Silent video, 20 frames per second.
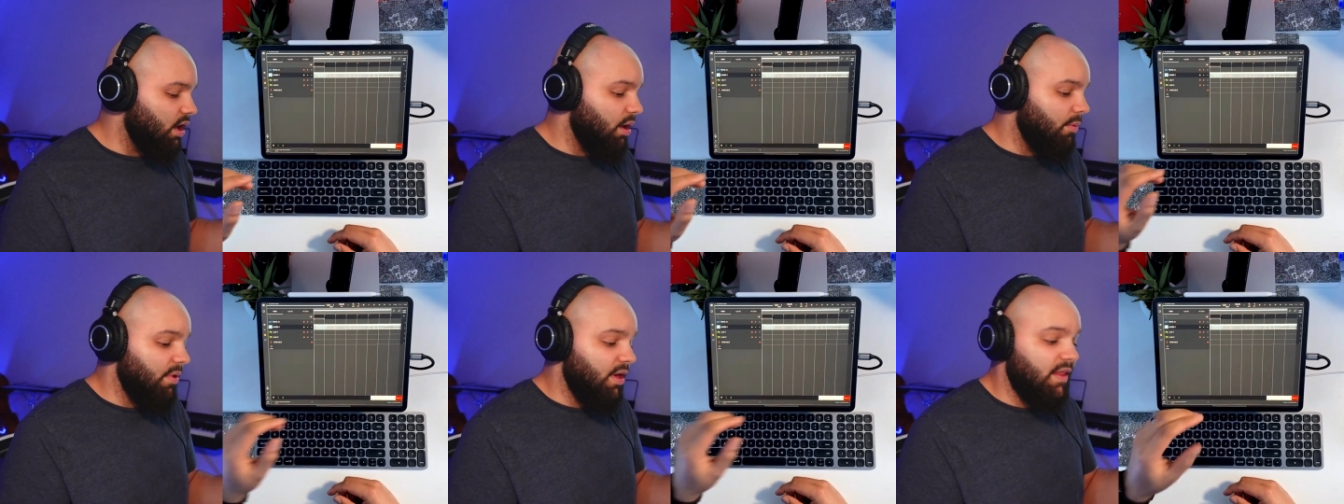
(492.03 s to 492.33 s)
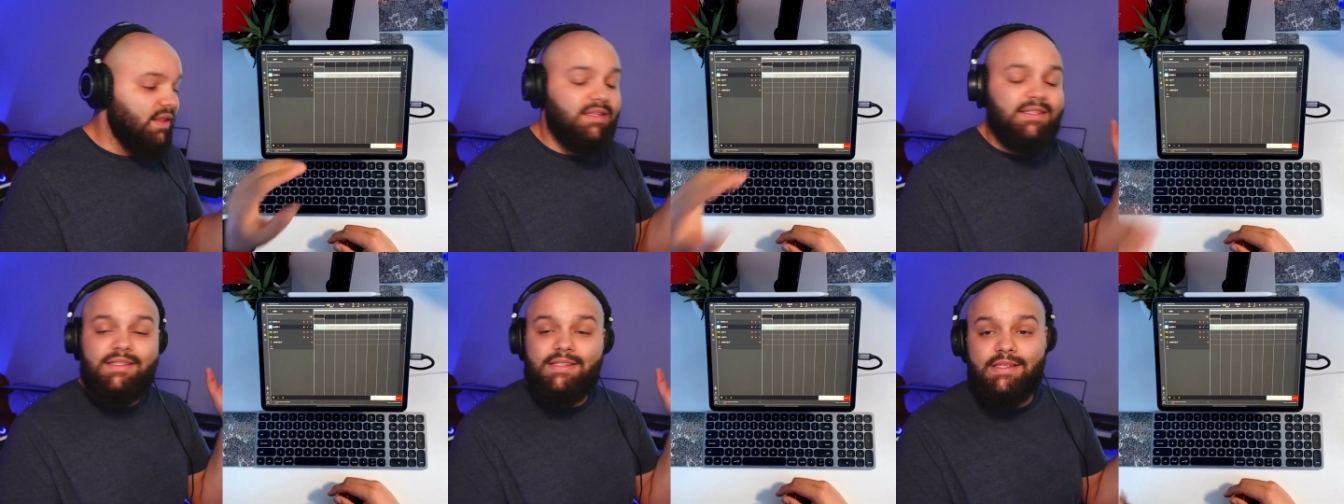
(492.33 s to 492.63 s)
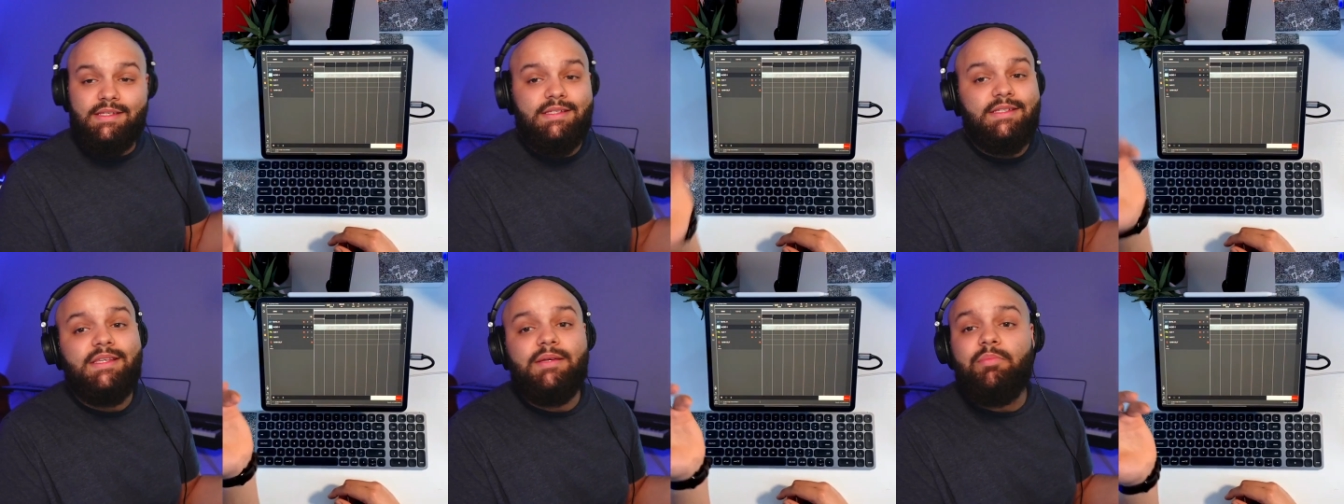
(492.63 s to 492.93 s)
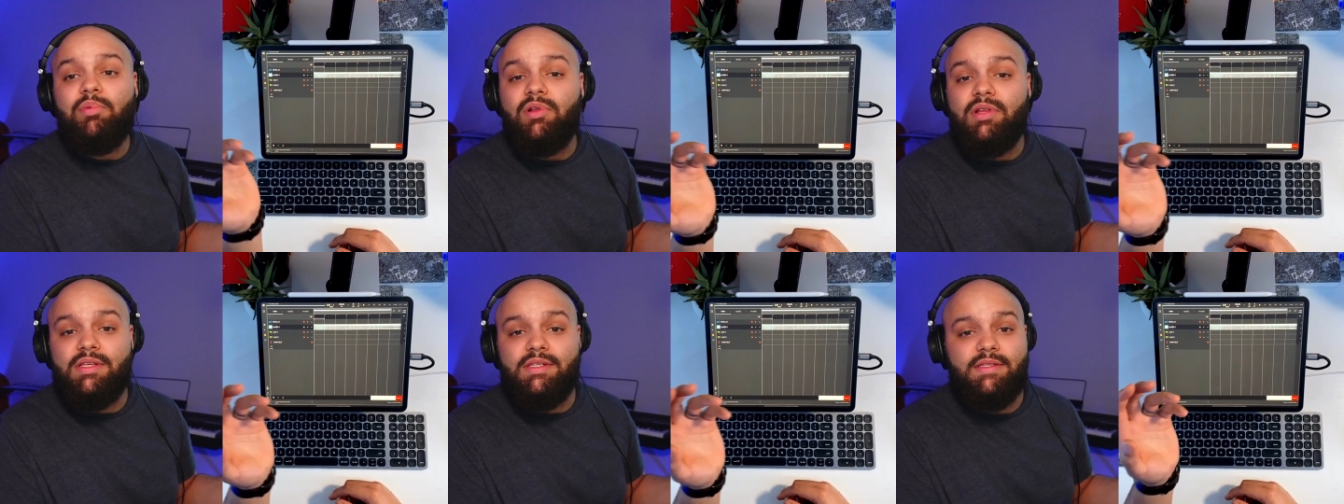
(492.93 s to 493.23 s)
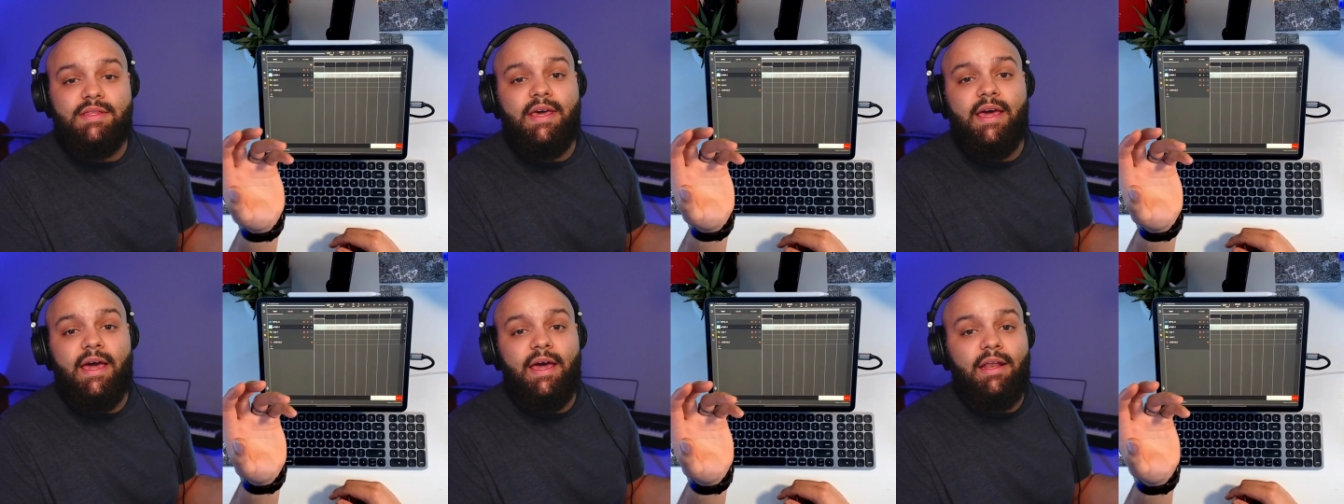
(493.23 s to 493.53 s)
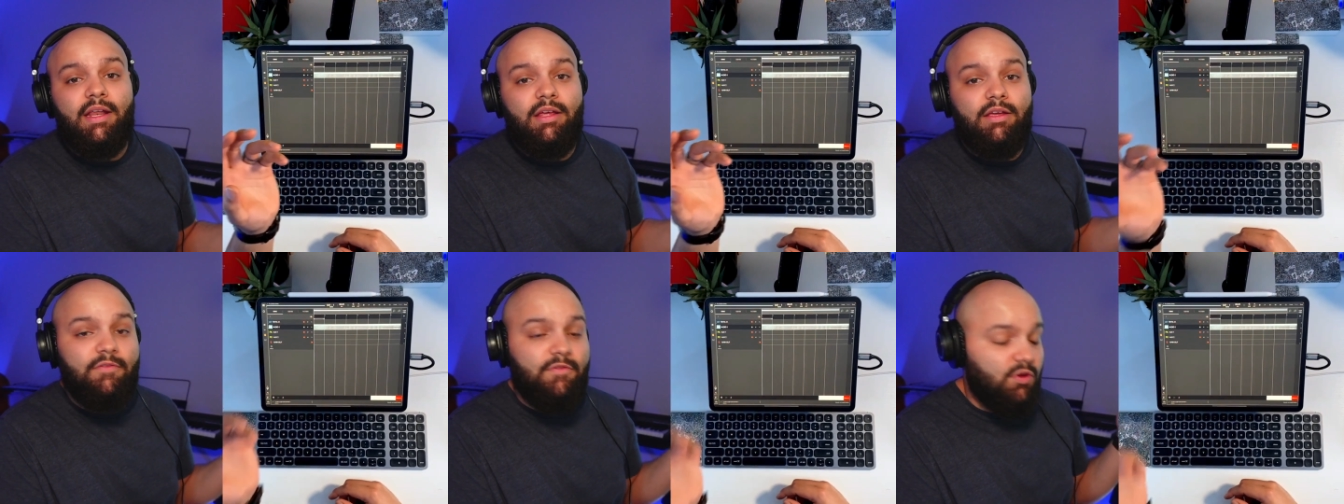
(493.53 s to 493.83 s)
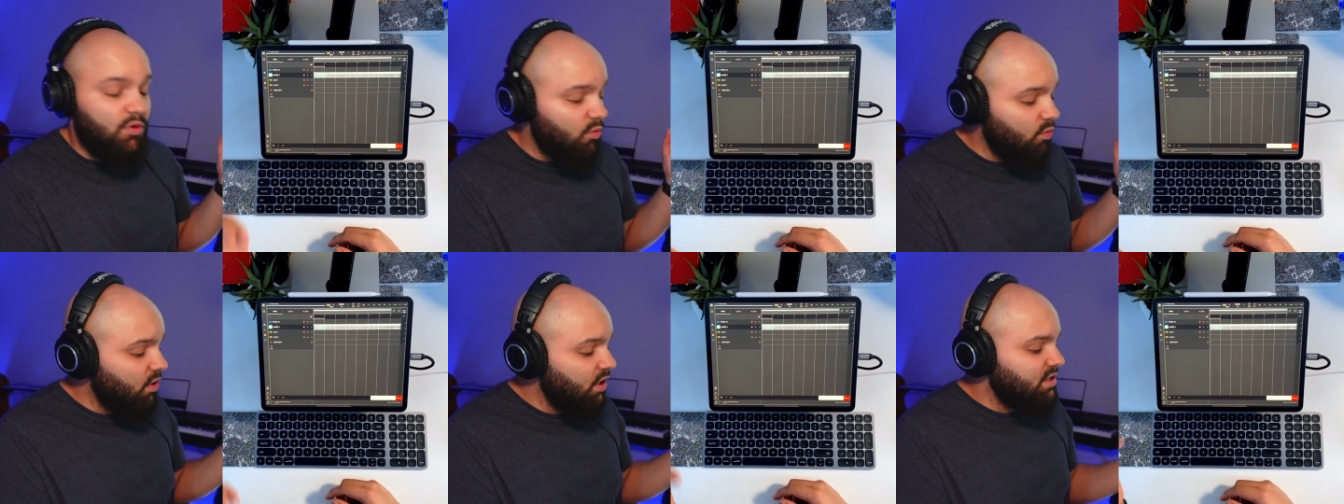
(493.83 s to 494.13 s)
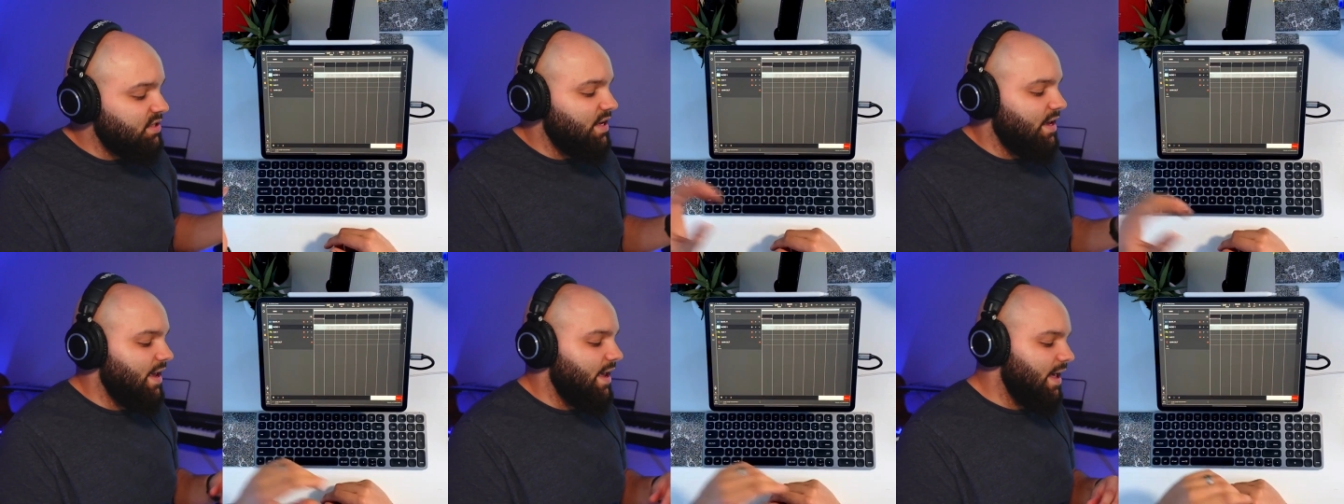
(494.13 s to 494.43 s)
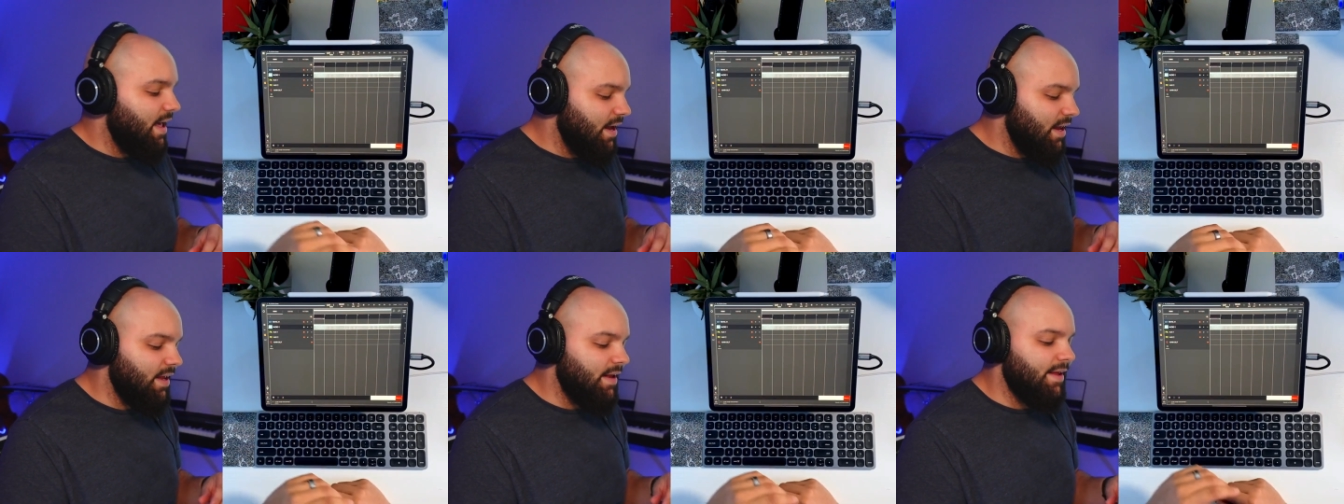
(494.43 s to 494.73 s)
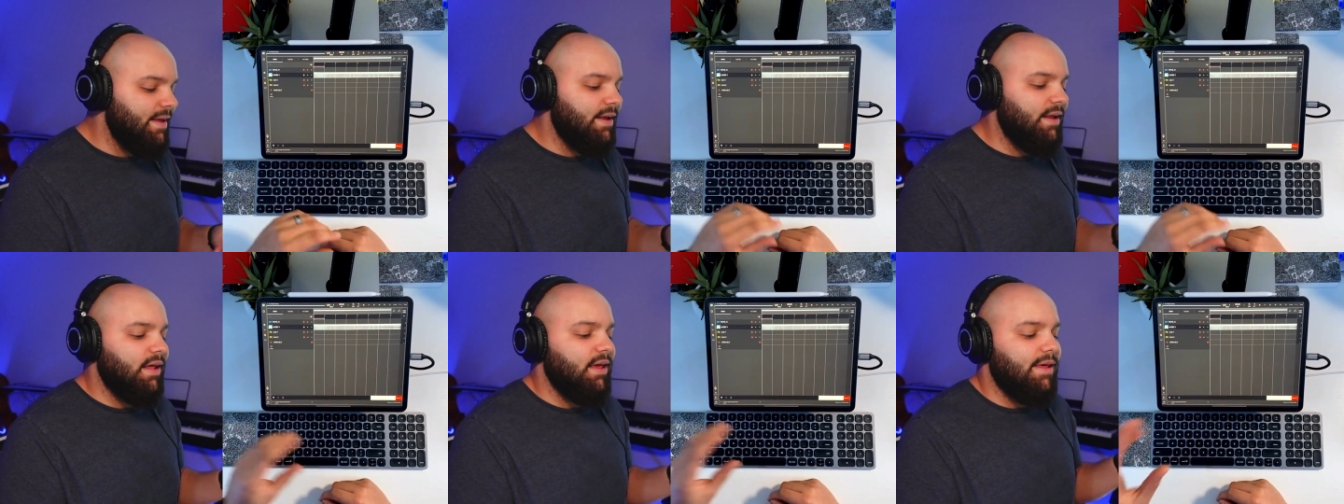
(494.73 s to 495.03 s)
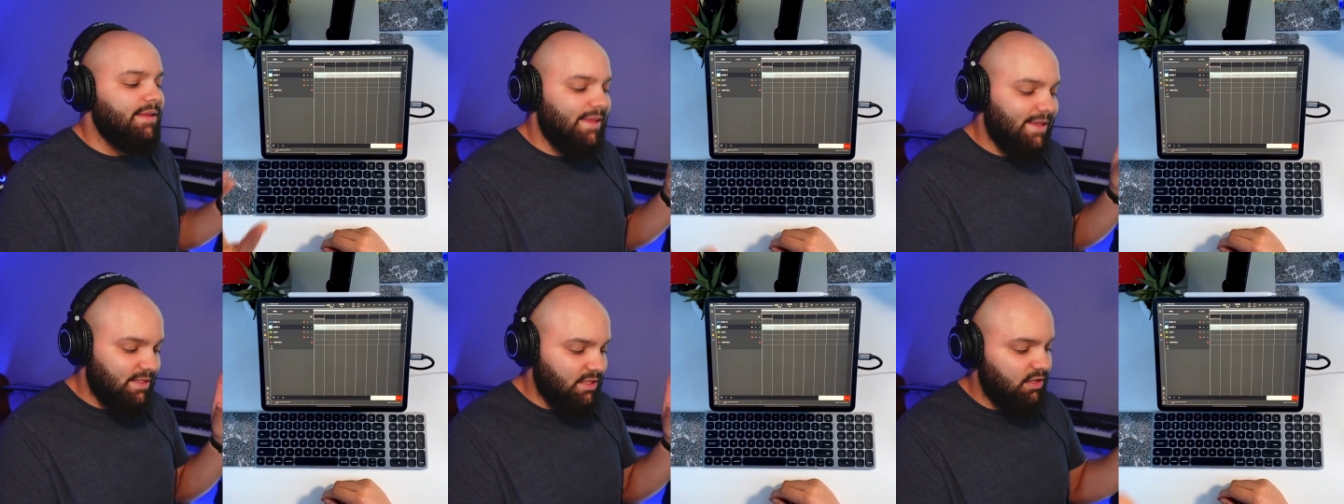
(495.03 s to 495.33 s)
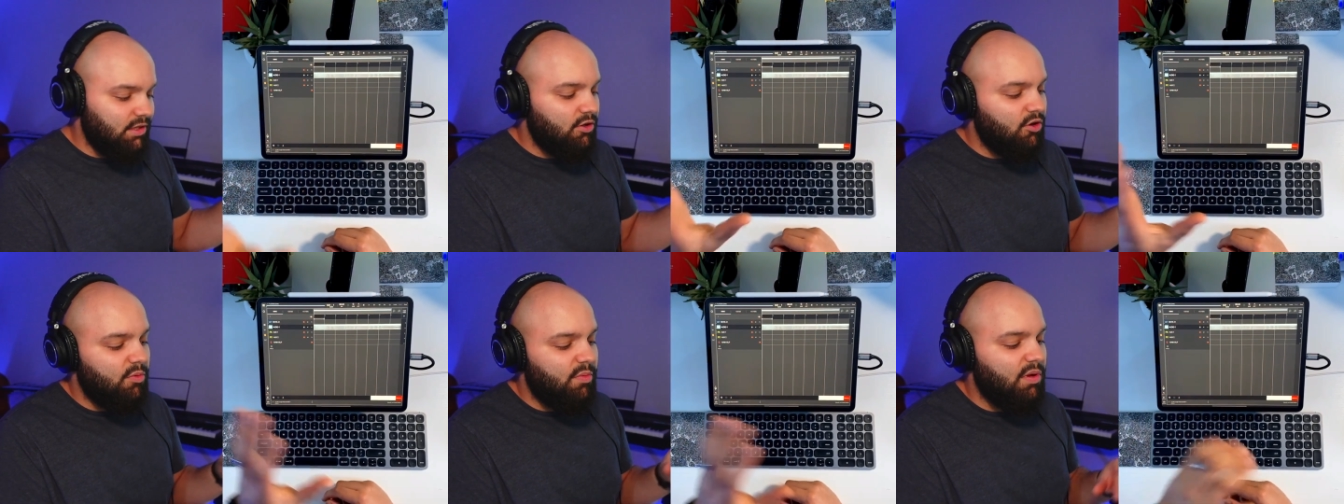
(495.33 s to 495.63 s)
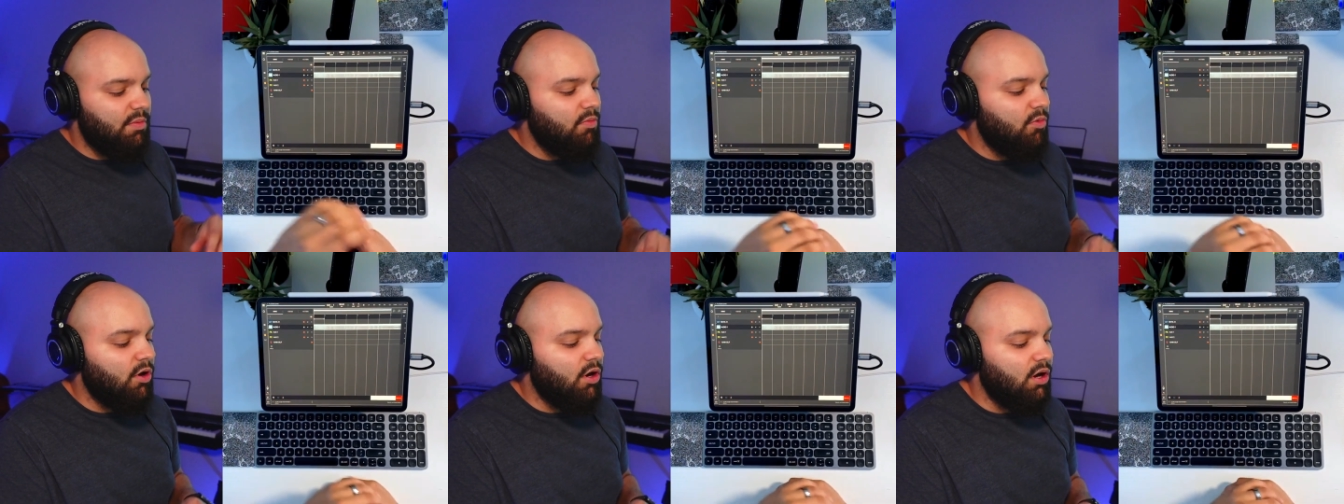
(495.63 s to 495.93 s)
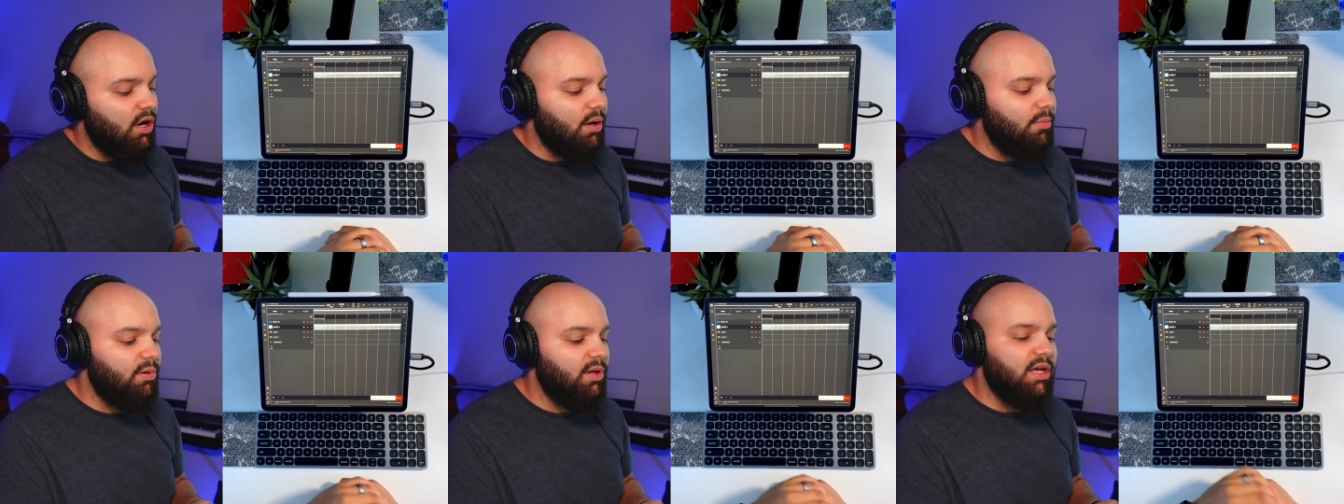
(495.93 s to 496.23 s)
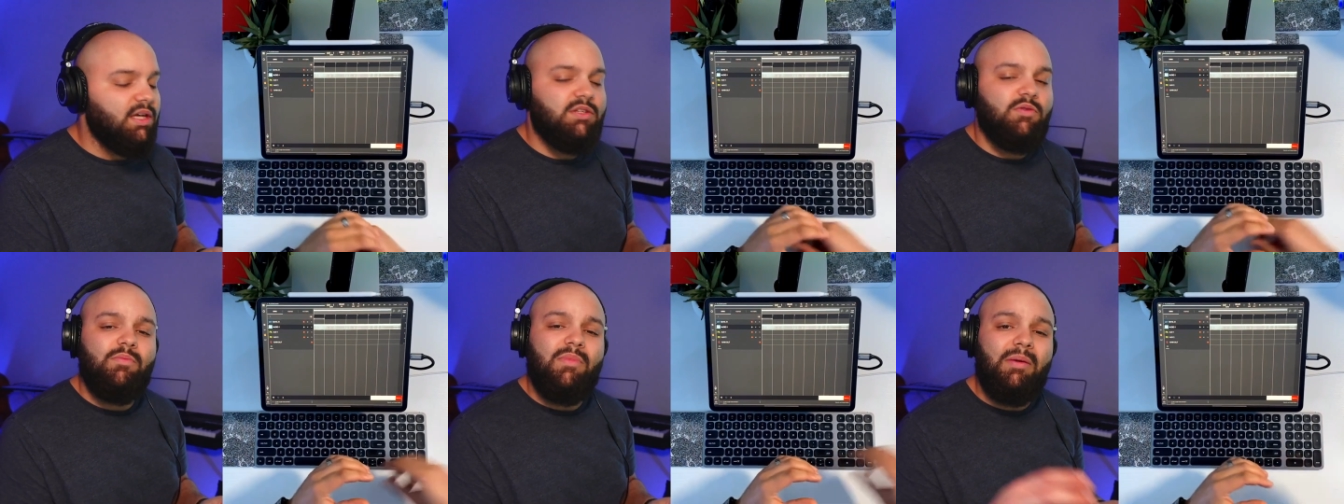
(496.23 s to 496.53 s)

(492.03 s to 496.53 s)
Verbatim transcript: And it's as simple as that. If you want to edit it, it's a little bit more complex.